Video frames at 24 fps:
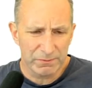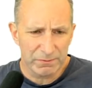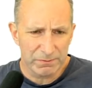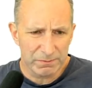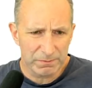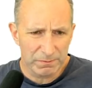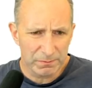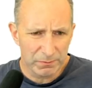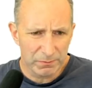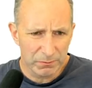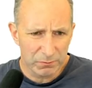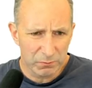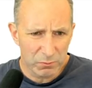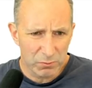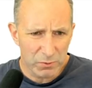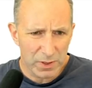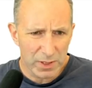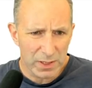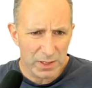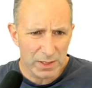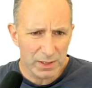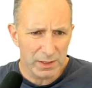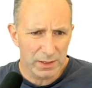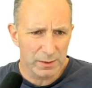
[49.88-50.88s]

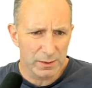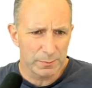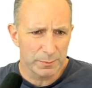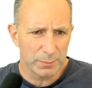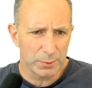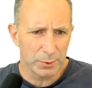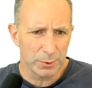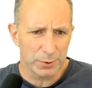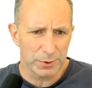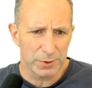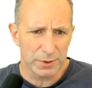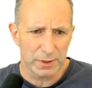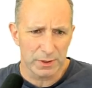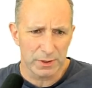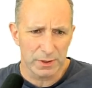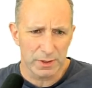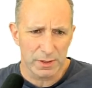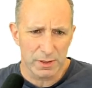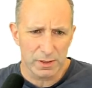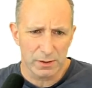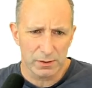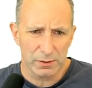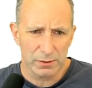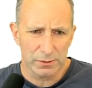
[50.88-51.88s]
really important in
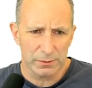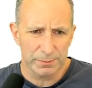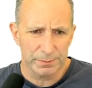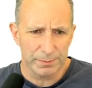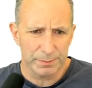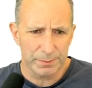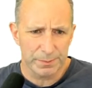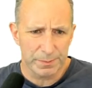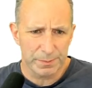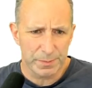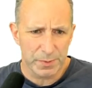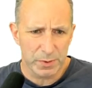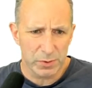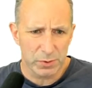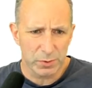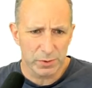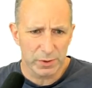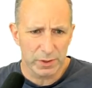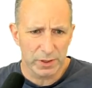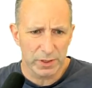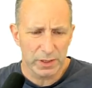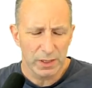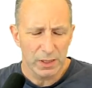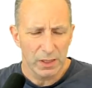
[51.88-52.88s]
this whole
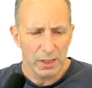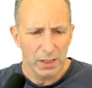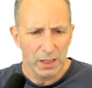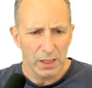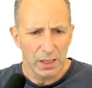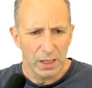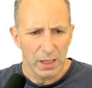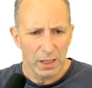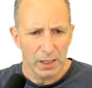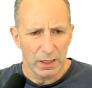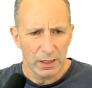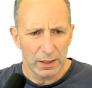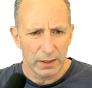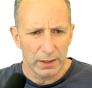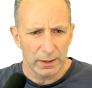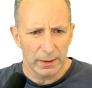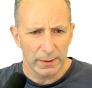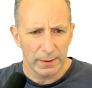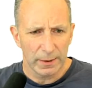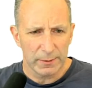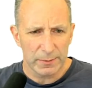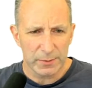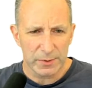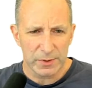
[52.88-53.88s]
story.
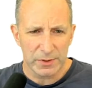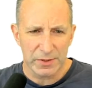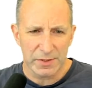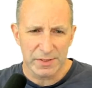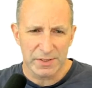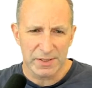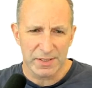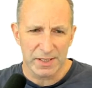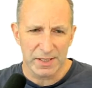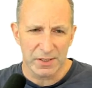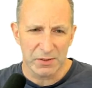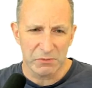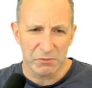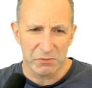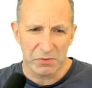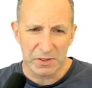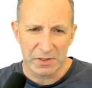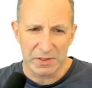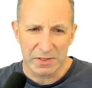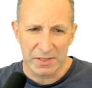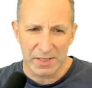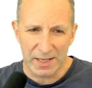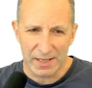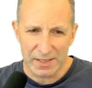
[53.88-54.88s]
I was going to say
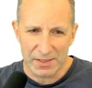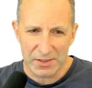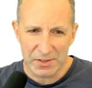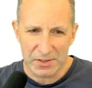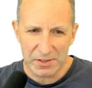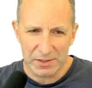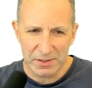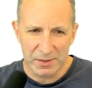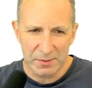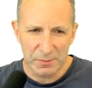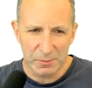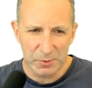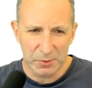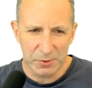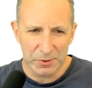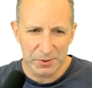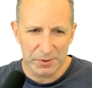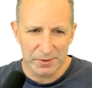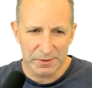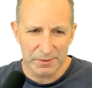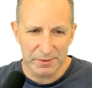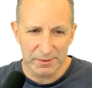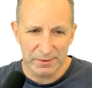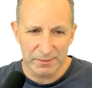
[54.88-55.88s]
fantastically
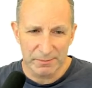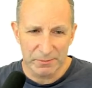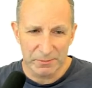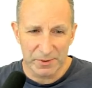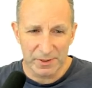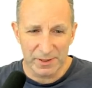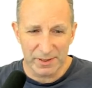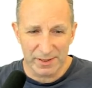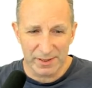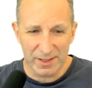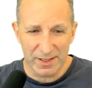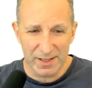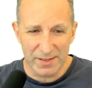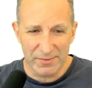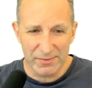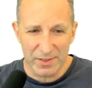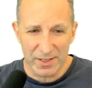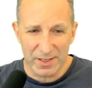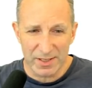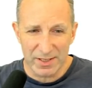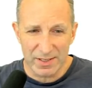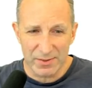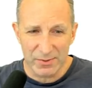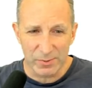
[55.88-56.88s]
important, but it kind of
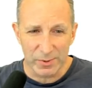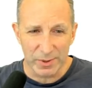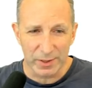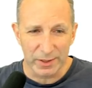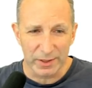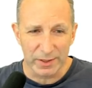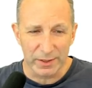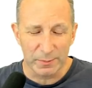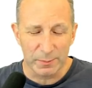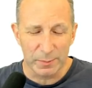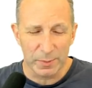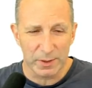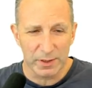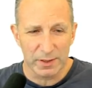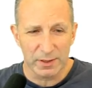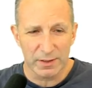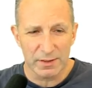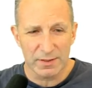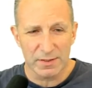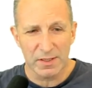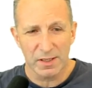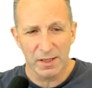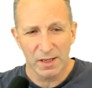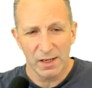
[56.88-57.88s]
is really,
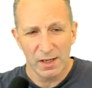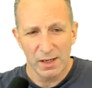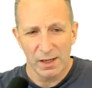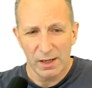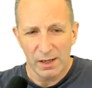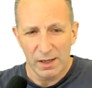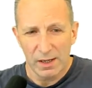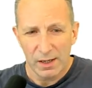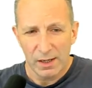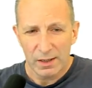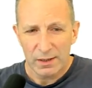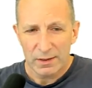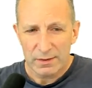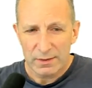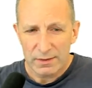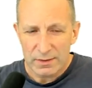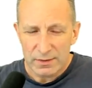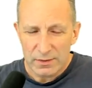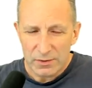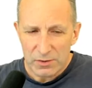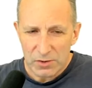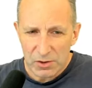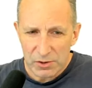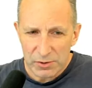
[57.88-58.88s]
because
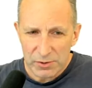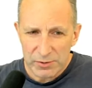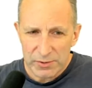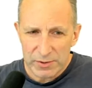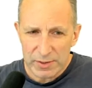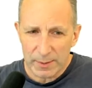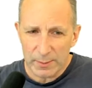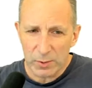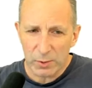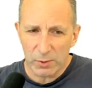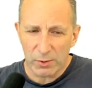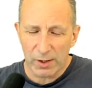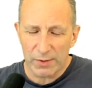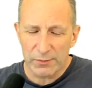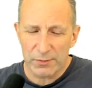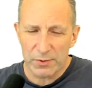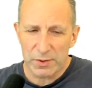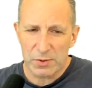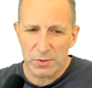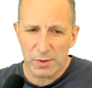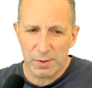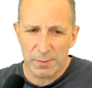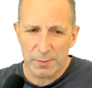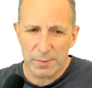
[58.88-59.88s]

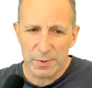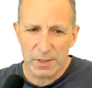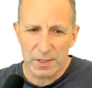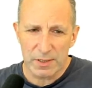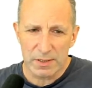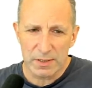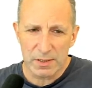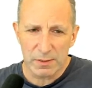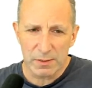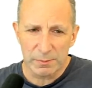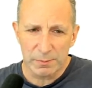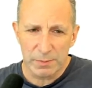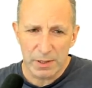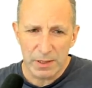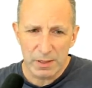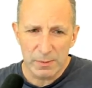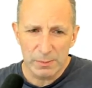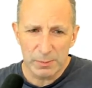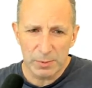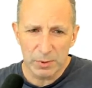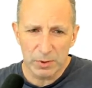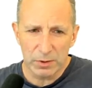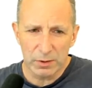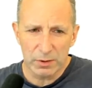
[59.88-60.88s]
demographics represents the
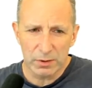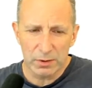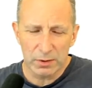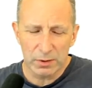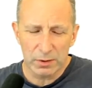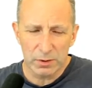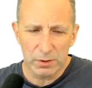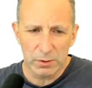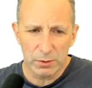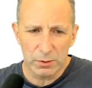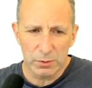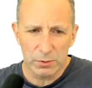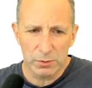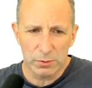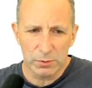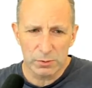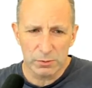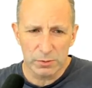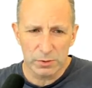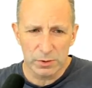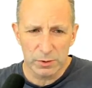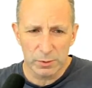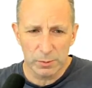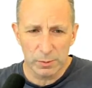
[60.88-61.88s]
people who
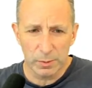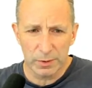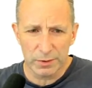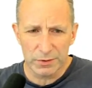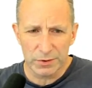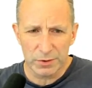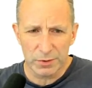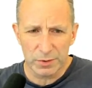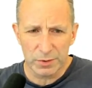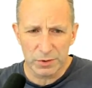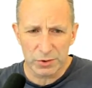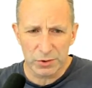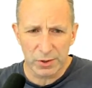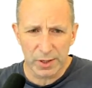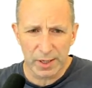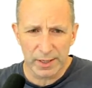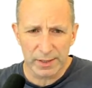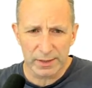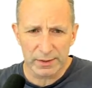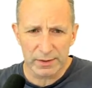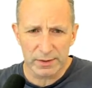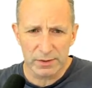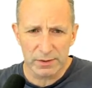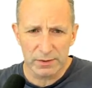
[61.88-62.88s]
you want to
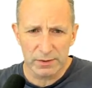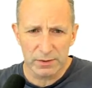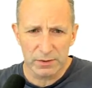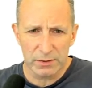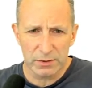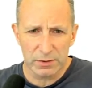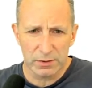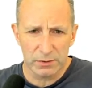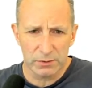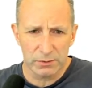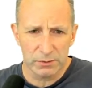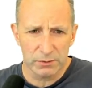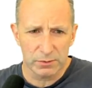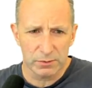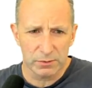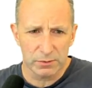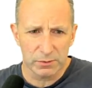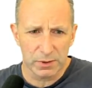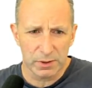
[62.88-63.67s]
attract to